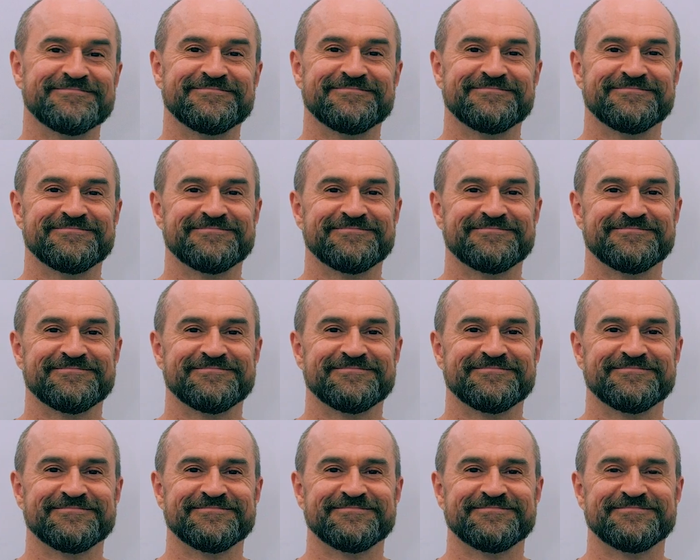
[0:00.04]

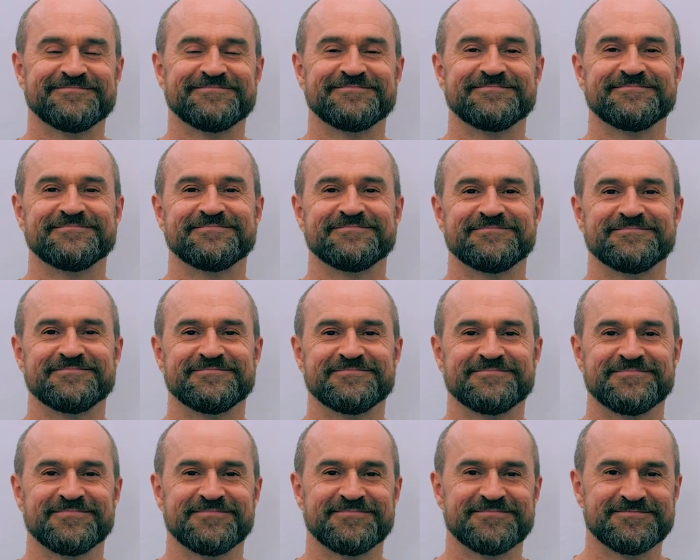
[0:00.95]

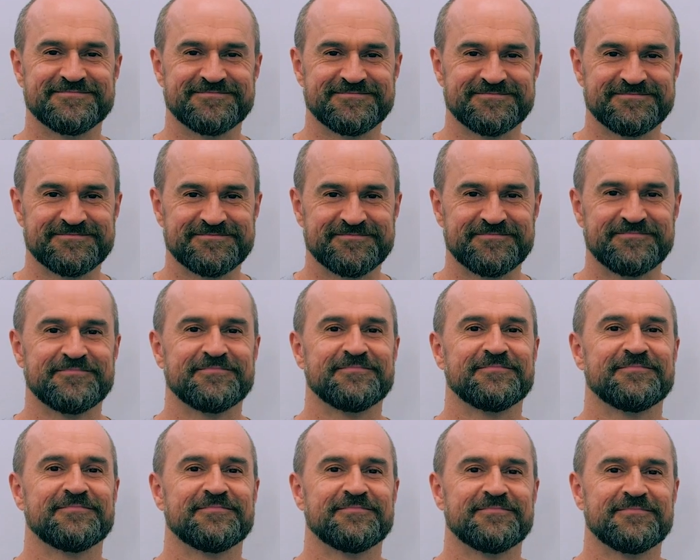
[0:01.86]

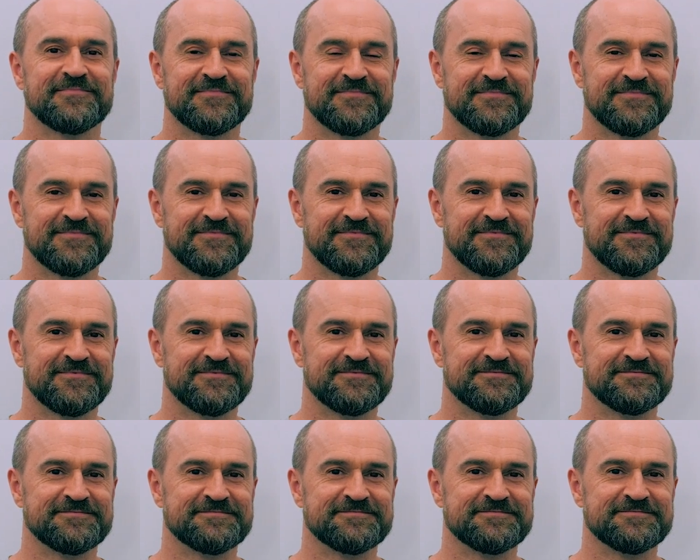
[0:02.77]

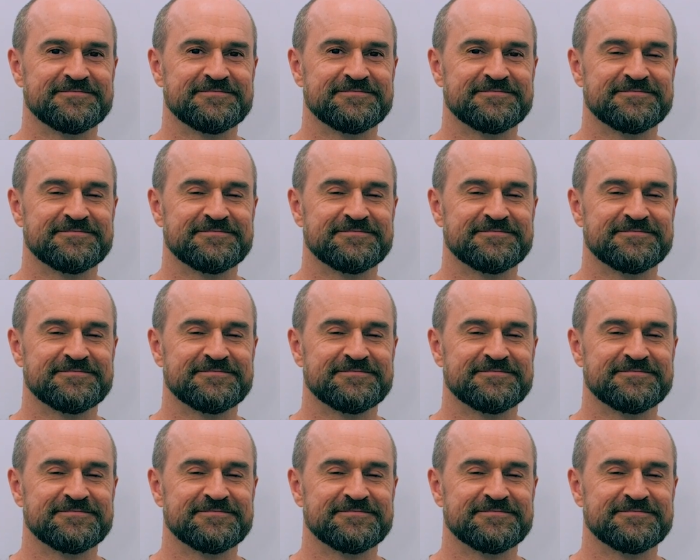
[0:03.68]
No words are spoken by the person on screen.